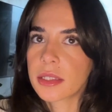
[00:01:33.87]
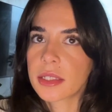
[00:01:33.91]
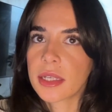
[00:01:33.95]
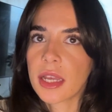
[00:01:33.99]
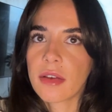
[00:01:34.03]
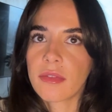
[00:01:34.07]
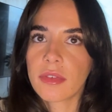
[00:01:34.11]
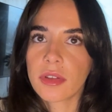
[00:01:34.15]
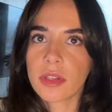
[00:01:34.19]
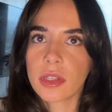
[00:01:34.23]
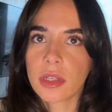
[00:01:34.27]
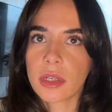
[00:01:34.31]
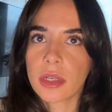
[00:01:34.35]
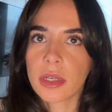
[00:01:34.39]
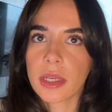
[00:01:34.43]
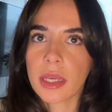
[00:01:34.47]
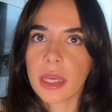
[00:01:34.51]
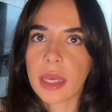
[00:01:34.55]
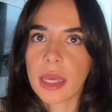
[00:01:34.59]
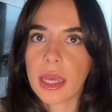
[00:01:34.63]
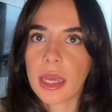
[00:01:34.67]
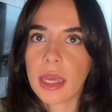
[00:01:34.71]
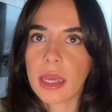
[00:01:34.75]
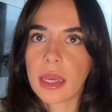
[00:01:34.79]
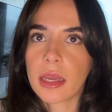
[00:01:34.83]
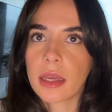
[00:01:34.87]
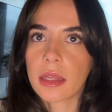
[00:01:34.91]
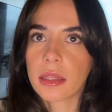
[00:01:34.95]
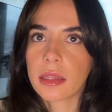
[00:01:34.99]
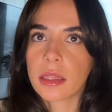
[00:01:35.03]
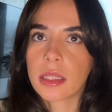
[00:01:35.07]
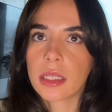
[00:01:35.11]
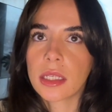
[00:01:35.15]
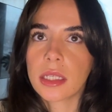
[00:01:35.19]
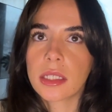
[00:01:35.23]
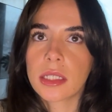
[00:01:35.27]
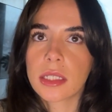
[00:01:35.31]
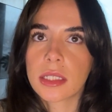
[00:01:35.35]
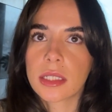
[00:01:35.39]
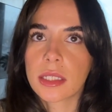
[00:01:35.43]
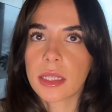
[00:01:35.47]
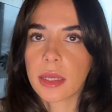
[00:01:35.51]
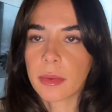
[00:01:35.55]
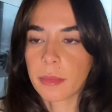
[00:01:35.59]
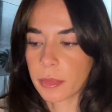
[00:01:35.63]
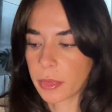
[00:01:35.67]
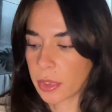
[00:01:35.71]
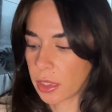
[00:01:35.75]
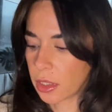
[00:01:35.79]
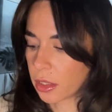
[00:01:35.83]
have a look at the
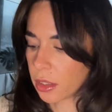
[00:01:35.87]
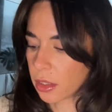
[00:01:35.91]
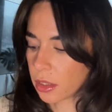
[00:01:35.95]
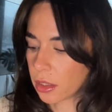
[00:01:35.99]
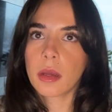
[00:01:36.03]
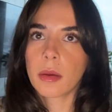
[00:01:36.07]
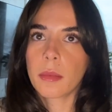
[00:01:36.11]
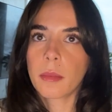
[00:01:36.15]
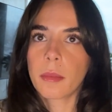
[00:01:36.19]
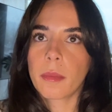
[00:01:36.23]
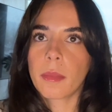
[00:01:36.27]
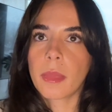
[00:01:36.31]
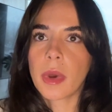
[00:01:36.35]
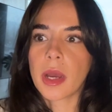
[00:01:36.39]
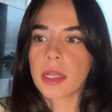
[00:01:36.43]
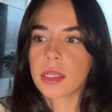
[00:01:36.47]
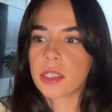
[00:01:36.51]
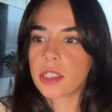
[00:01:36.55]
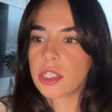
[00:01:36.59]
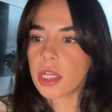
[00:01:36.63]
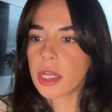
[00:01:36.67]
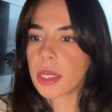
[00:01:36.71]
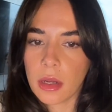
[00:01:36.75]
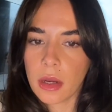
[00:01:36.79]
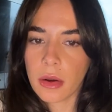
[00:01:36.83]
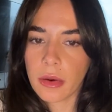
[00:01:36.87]
December budget.